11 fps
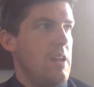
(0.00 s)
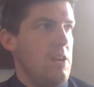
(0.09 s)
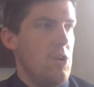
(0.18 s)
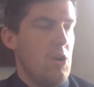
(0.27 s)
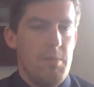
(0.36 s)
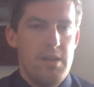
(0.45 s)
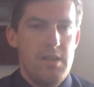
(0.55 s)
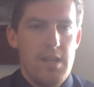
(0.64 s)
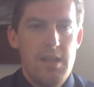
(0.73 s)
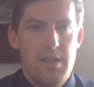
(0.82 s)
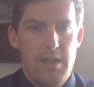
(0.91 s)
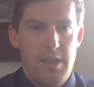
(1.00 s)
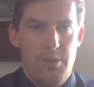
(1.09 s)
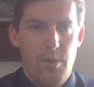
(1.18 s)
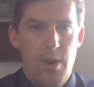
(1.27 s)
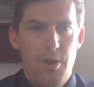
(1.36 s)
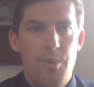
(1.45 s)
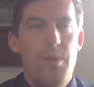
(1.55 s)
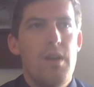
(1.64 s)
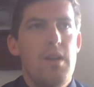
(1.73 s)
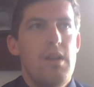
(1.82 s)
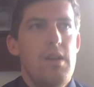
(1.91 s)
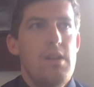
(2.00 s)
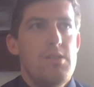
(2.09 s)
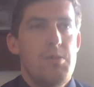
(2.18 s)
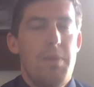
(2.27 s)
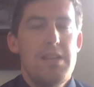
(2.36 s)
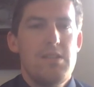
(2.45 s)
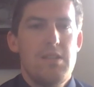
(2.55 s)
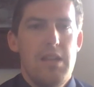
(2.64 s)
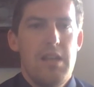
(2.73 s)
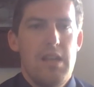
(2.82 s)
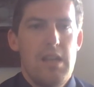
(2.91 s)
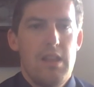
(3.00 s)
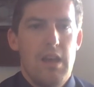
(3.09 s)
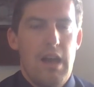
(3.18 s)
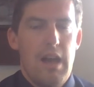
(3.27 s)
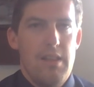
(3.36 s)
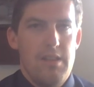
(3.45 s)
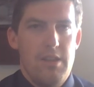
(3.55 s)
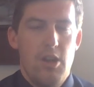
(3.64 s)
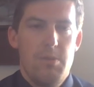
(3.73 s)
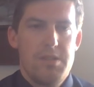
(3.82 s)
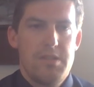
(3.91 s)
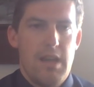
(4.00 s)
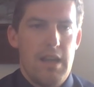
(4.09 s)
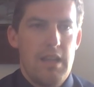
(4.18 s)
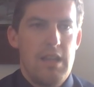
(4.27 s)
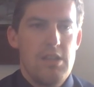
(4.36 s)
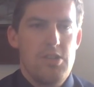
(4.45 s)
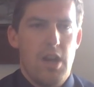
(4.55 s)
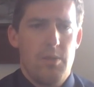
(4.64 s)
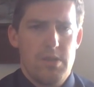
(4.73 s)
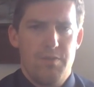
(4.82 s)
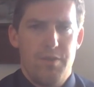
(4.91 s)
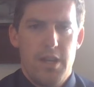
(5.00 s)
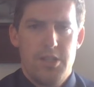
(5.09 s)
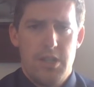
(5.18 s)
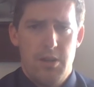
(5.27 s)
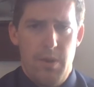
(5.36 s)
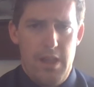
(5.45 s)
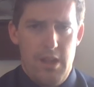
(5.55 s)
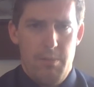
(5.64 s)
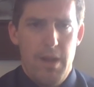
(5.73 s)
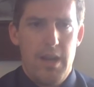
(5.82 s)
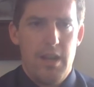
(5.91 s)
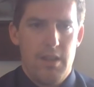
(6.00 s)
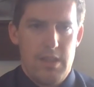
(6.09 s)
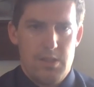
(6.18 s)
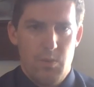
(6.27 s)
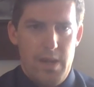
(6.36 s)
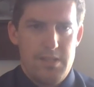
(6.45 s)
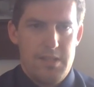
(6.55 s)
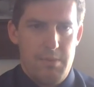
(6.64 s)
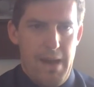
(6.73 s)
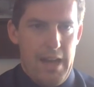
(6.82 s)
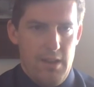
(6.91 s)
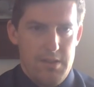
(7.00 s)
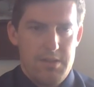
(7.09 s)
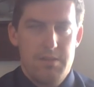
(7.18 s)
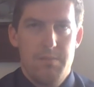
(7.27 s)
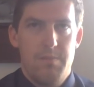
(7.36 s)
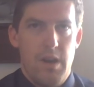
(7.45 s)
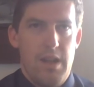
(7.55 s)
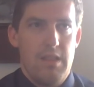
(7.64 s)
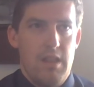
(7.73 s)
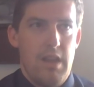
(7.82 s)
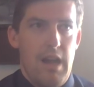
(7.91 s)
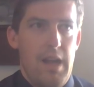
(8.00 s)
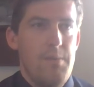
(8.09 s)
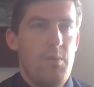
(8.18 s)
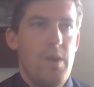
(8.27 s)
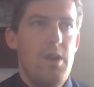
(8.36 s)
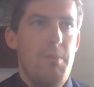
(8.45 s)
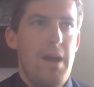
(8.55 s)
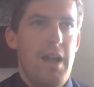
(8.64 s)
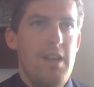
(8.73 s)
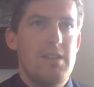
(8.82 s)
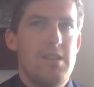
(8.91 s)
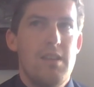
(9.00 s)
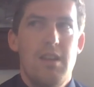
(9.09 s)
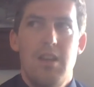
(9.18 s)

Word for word: in Normandy in a row. So basically, he thought the nobles thought King John was flushing away their money on these wasted battles. Right? They thought we don't mind